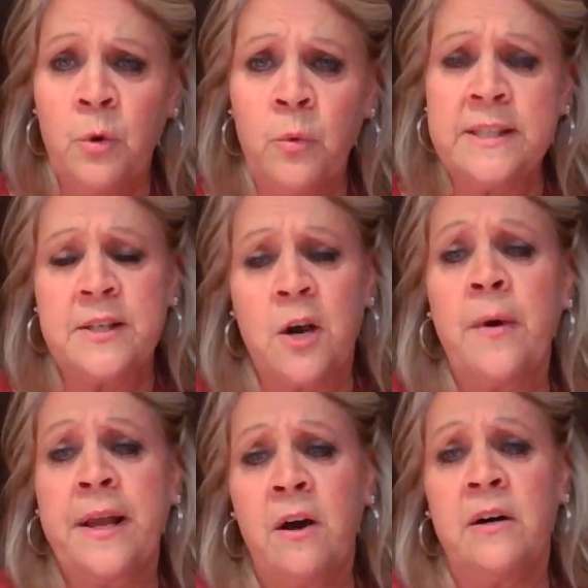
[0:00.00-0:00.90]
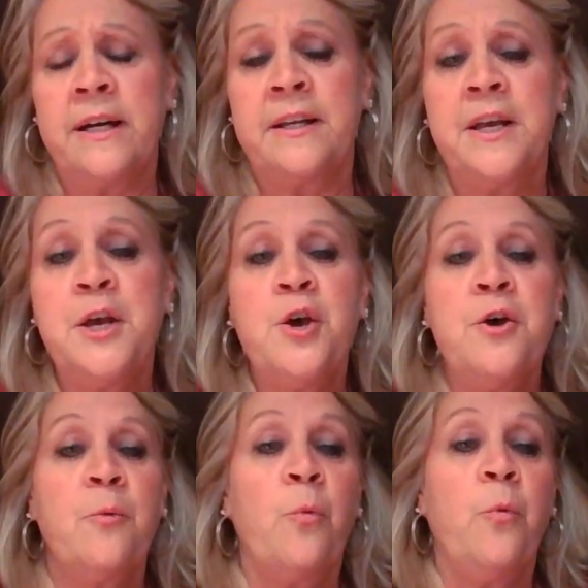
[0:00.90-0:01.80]
what's going on
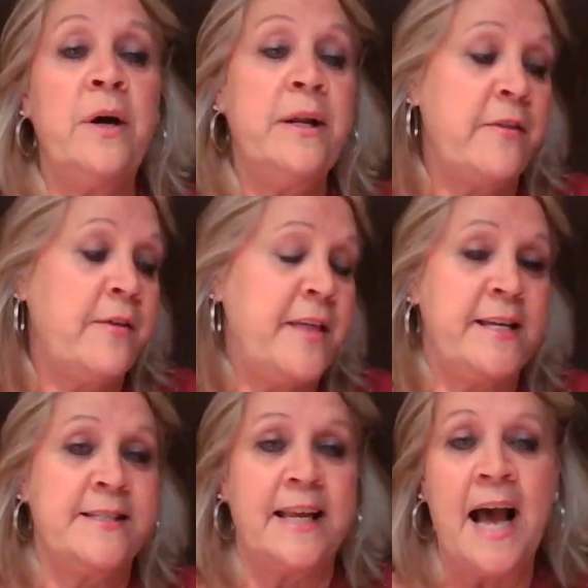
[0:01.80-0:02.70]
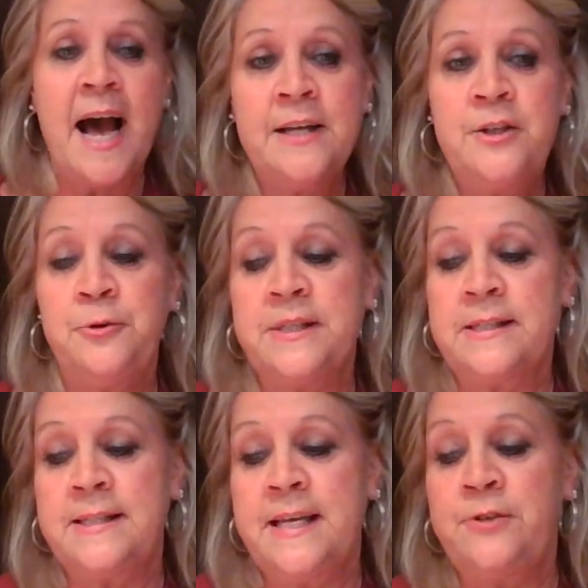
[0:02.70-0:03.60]
one of the things that I do
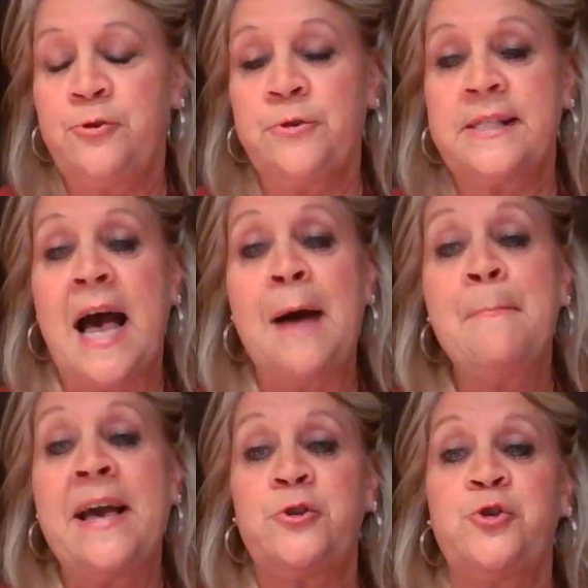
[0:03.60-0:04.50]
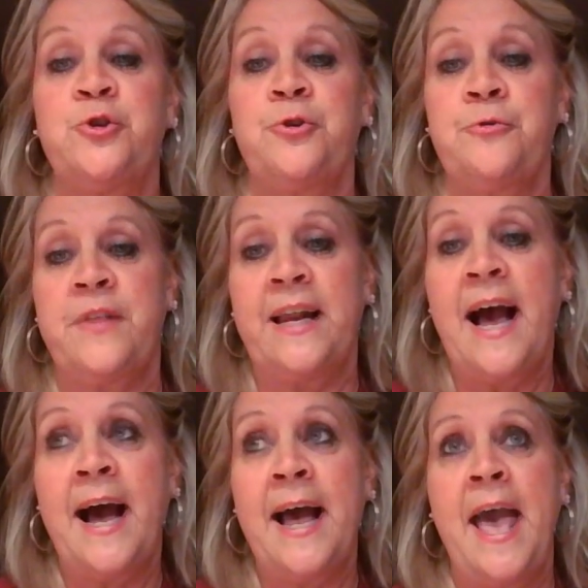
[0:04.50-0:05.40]
as a teacher is I make sure that
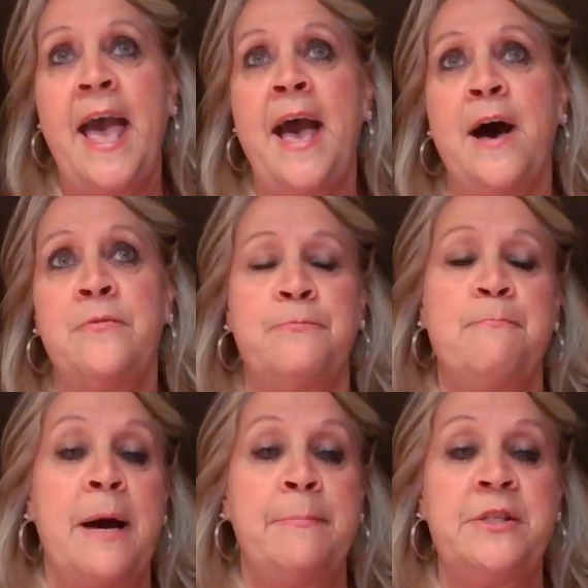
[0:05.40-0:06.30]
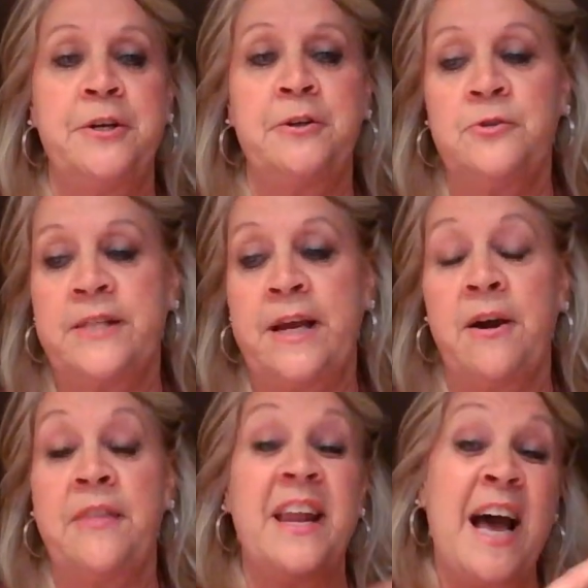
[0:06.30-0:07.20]
I have my materials
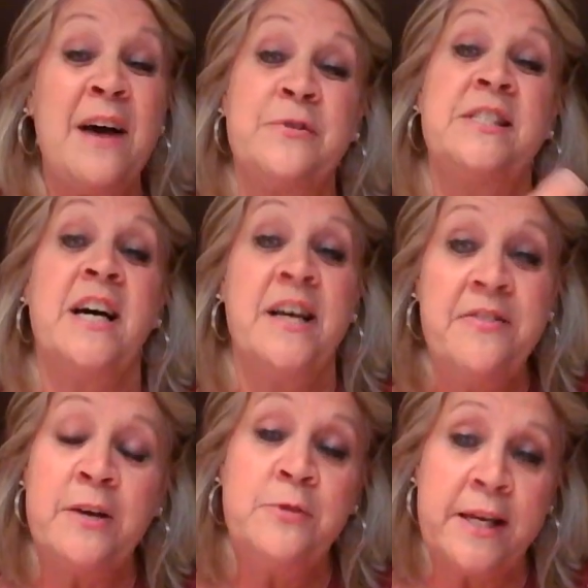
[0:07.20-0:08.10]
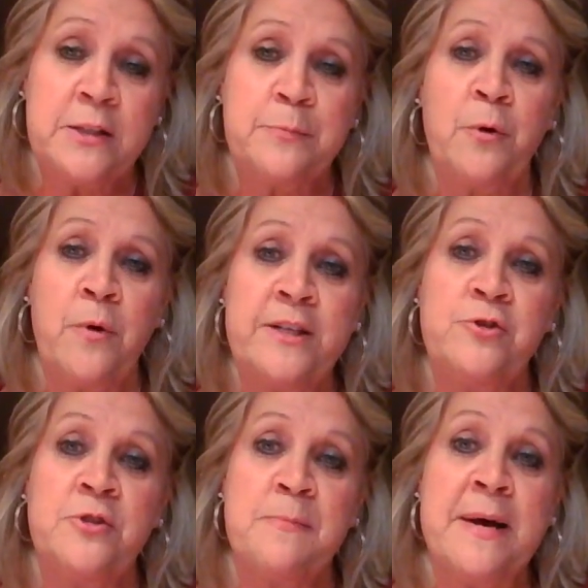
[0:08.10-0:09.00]
there and that I've done those
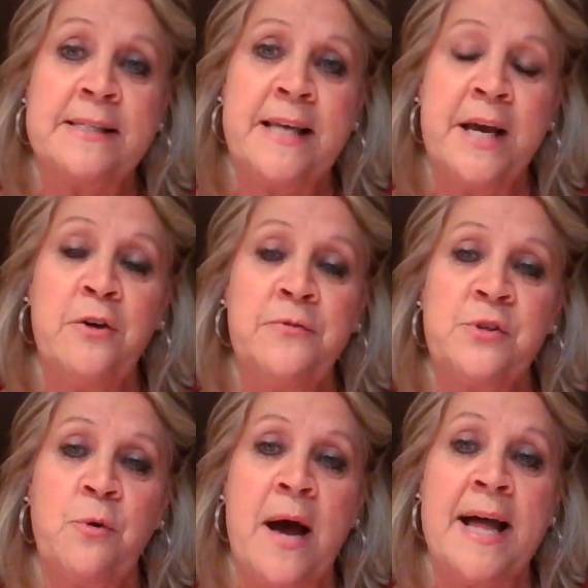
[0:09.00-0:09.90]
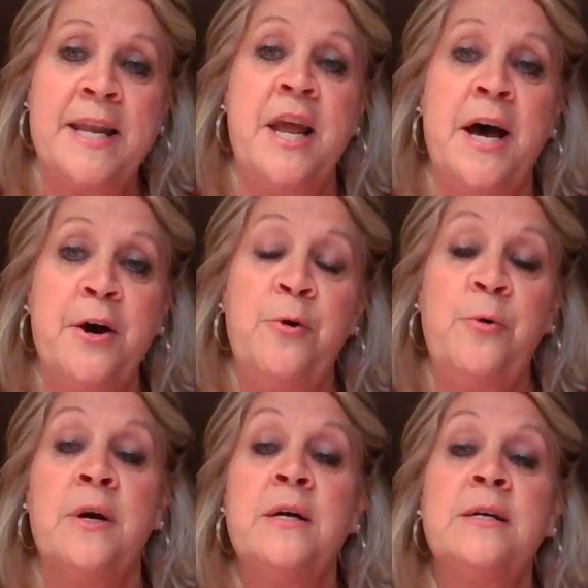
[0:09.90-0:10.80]
explorations myself. So I
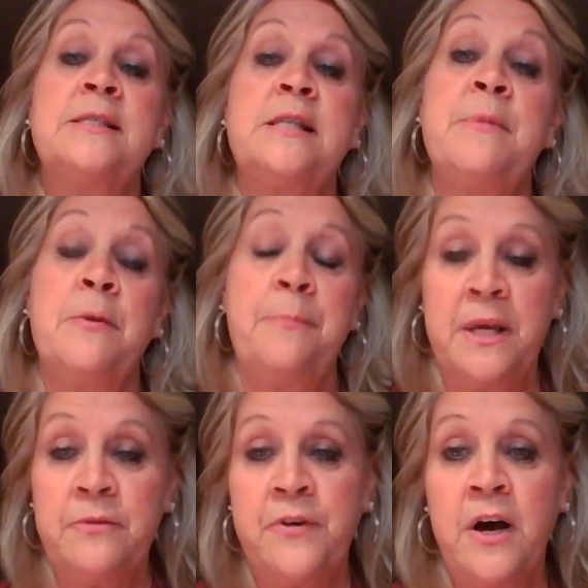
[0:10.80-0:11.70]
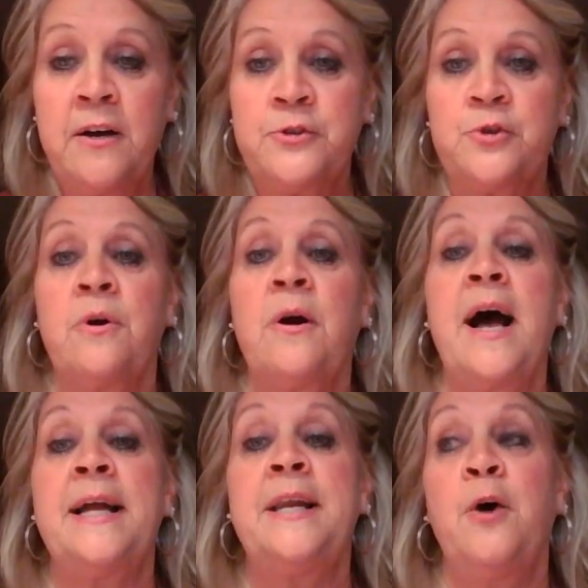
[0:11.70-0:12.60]
know some of the pitfalls or
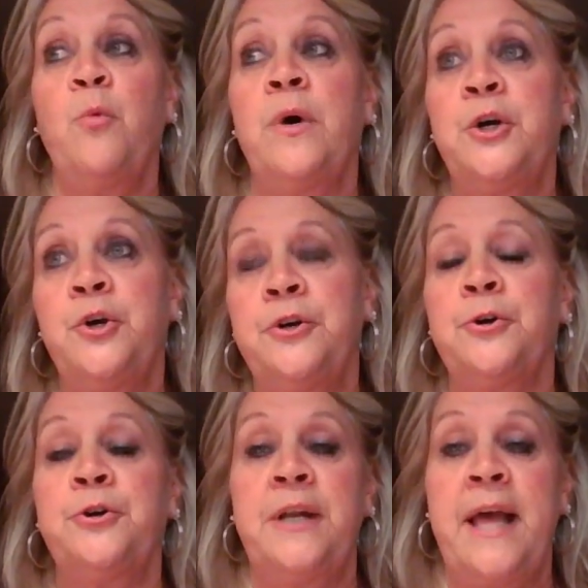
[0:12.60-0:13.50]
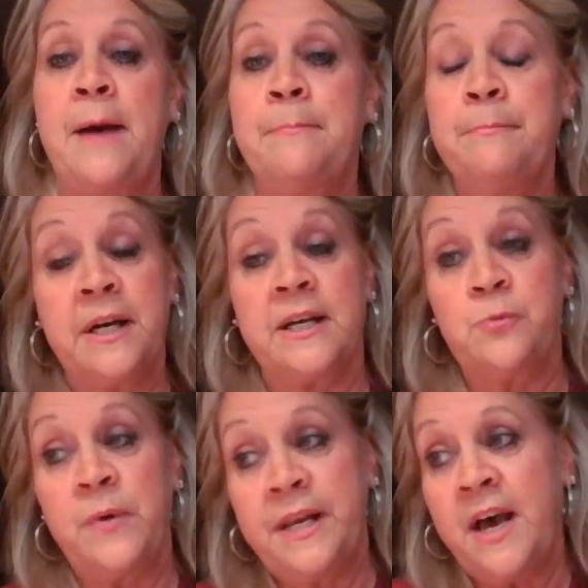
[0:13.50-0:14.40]
I know what could or could happen
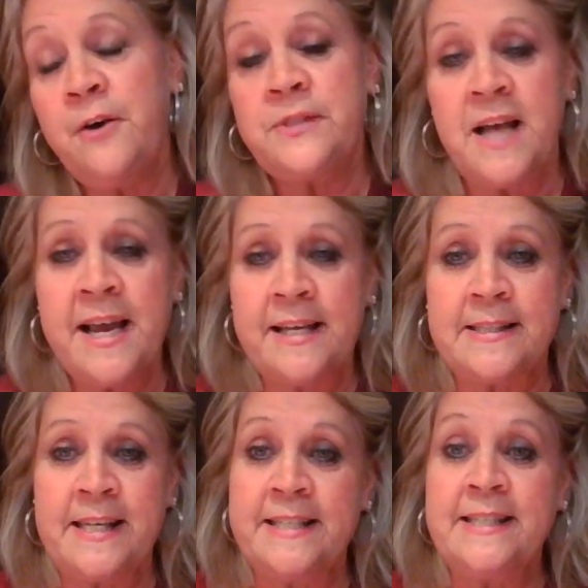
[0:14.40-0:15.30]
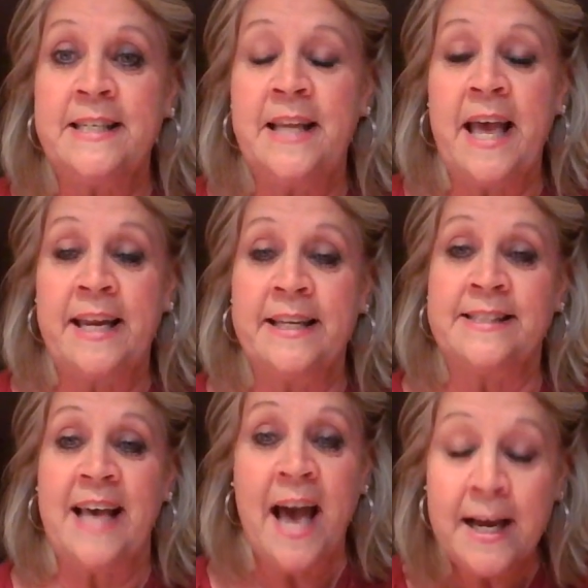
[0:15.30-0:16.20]
because we know science isn't an
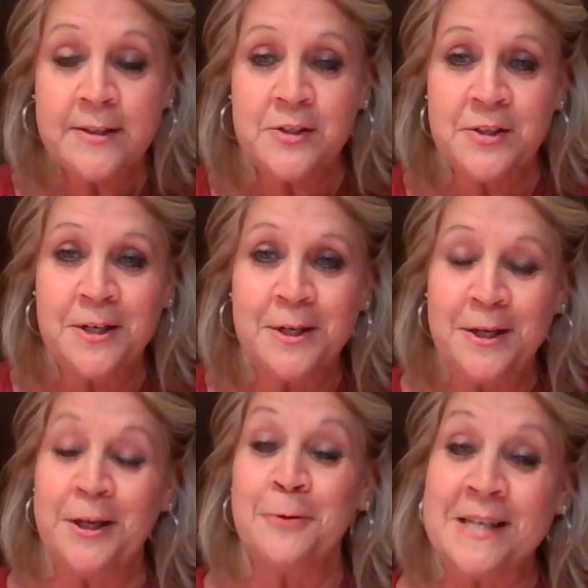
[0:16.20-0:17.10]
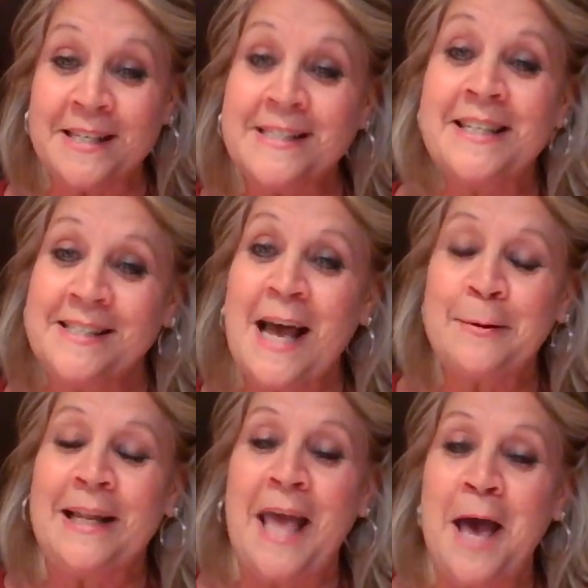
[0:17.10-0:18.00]
exact you know, doesn't
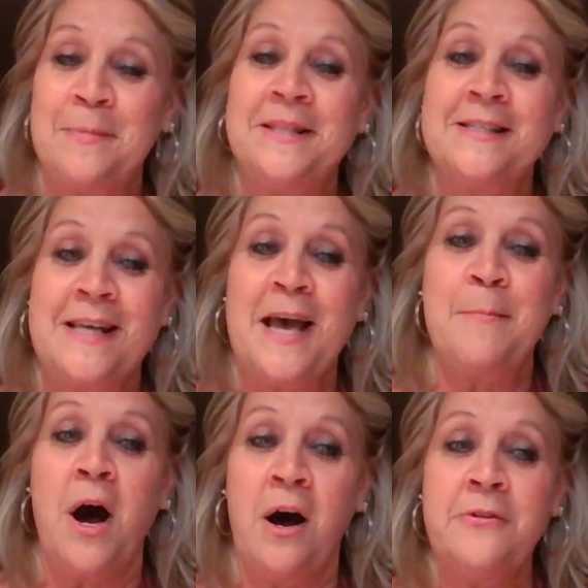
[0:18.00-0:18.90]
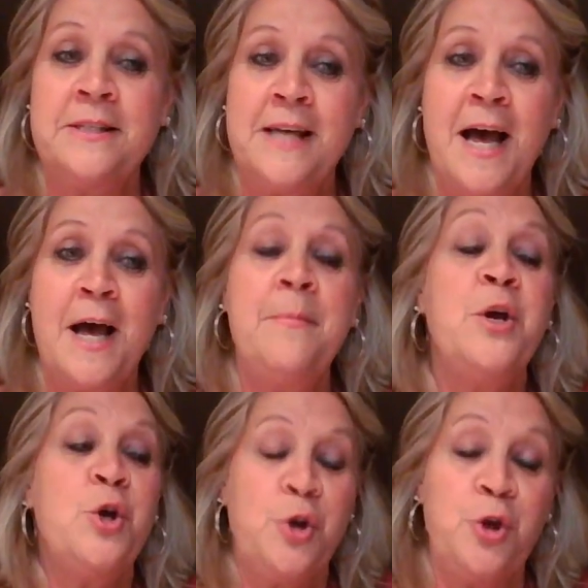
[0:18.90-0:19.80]
exactly happen the same all the time.
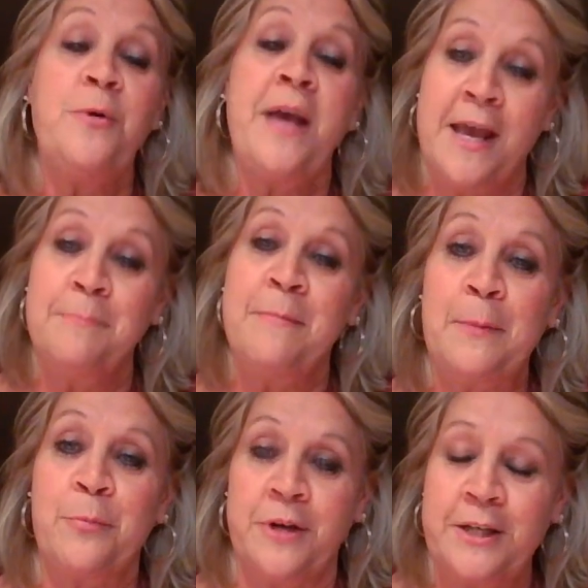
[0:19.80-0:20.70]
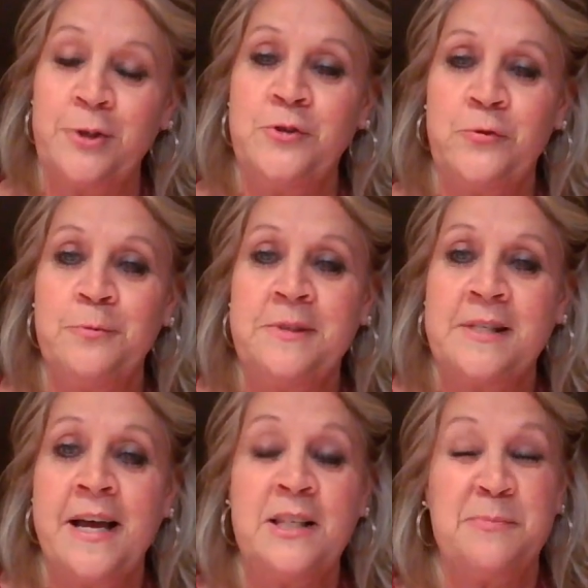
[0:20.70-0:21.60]
You can make predictions from
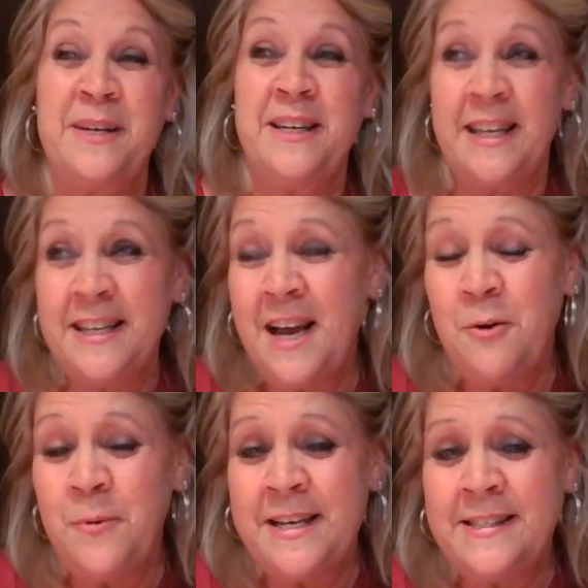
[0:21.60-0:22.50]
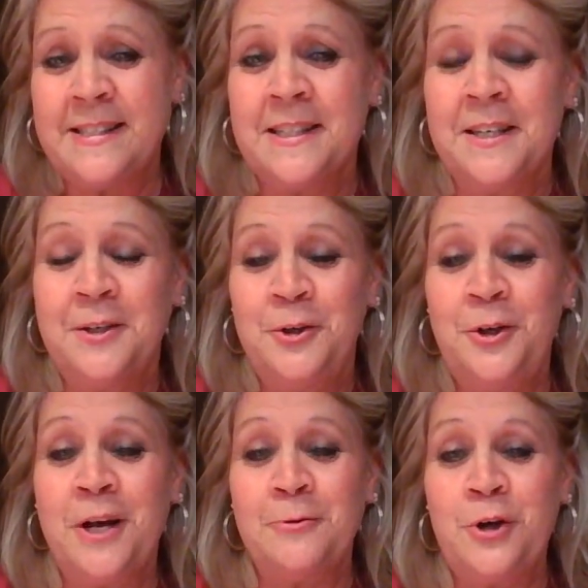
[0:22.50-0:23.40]
science, but it doesn't always,
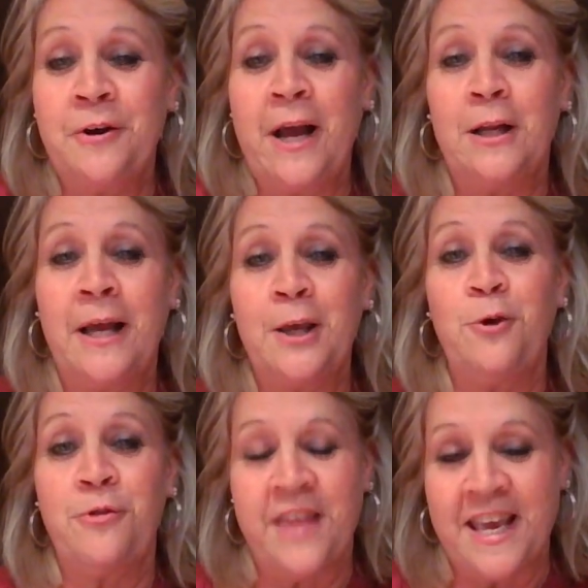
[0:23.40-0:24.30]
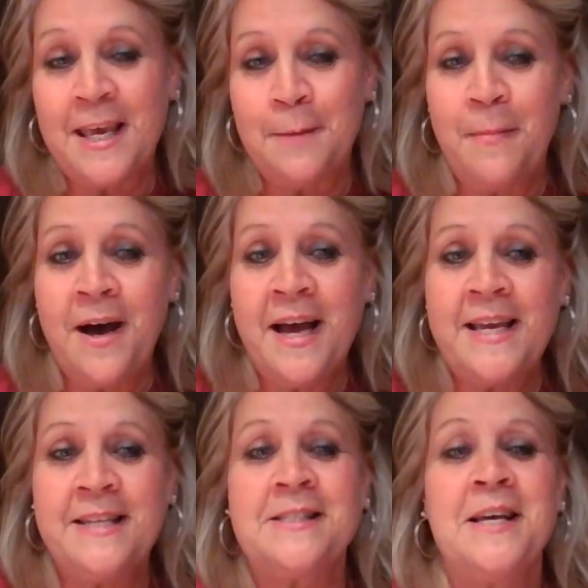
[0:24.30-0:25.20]
you know, turn out like you think it
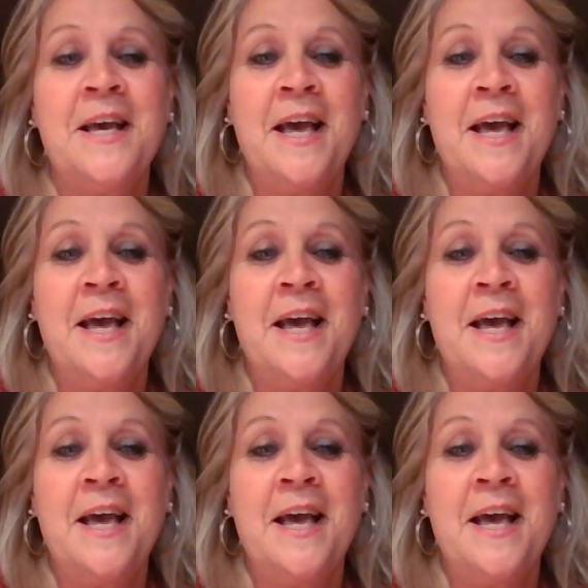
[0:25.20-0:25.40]
might.